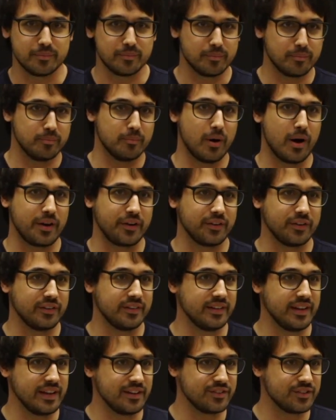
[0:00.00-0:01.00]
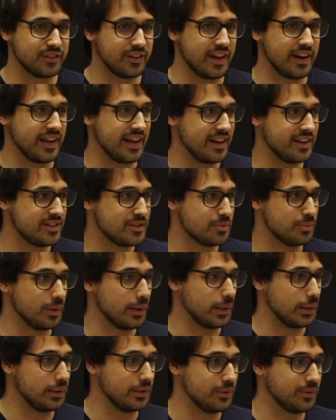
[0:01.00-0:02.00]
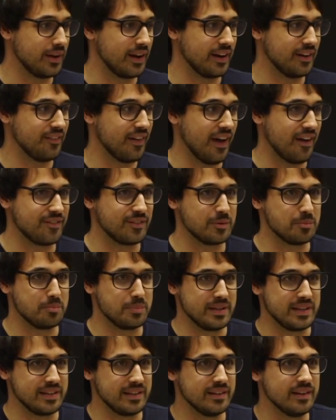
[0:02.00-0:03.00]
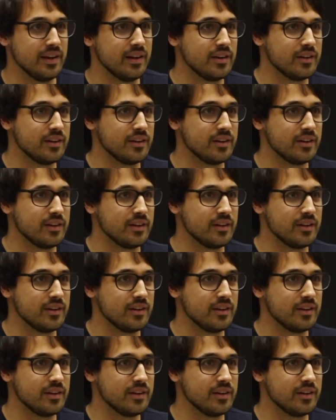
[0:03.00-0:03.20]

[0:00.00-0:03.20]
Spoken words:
modern internet age where you kind of have to be